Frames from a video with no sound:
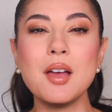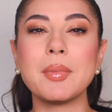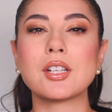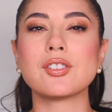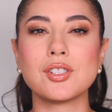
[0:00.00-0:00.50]

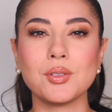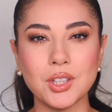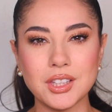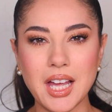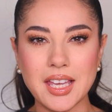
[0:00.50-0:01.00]
make sure to
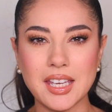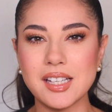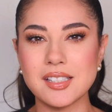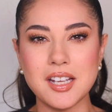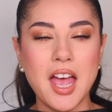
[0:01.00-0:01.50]
like
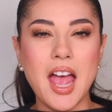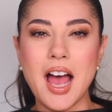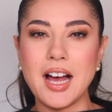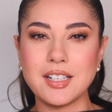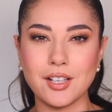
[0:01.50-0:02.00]
it
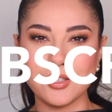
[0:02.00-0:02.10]
and